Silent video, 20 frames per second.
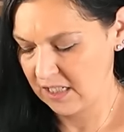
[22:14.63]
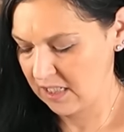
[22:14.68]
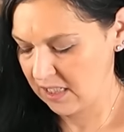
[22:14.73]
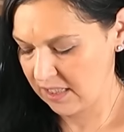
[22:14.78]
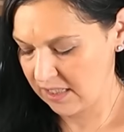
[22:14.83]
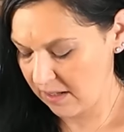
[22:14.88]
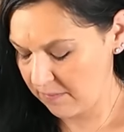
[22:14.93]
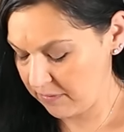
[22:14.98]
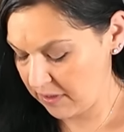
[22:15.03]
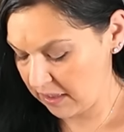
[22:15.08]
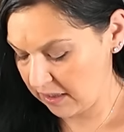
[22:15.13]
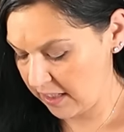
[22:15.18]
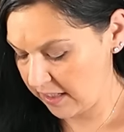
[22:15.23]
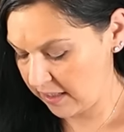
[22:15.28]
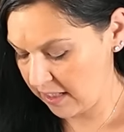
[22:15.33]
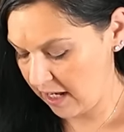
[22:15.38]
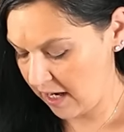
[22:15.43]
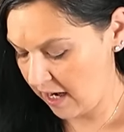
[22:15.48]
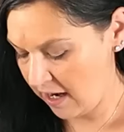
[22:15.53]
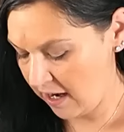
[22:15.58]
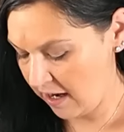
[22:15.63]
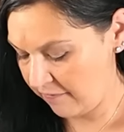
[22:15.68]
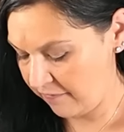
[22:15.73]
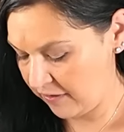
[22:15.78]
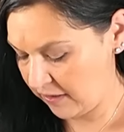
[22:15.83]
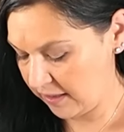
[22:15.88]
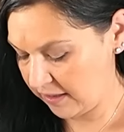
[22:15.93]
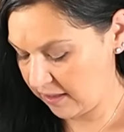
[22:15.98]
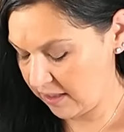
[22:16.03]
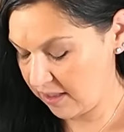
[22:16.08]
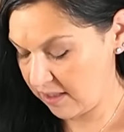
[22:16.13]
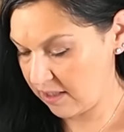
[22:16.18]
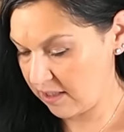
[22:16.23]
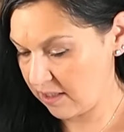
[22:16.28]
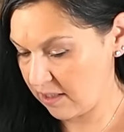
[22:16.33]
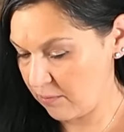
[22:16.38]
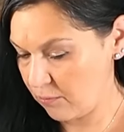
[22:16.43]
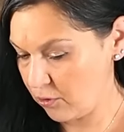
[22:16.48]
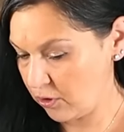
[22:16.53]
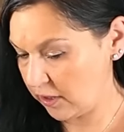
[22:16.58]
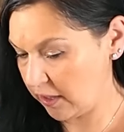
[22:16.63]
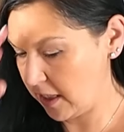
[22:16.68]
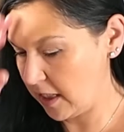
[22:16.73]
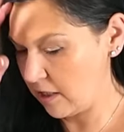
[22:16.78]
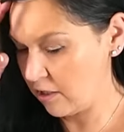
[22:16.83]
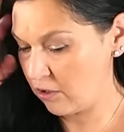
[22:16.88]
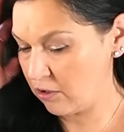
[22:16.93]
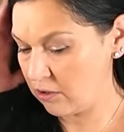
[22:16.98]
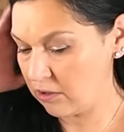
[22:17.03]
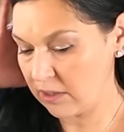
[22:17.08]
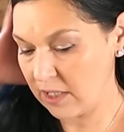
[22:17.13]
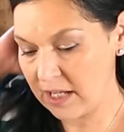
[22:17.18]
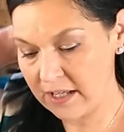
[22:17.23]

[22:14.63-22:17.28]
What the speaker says: something like that. I feel like this is someone legal.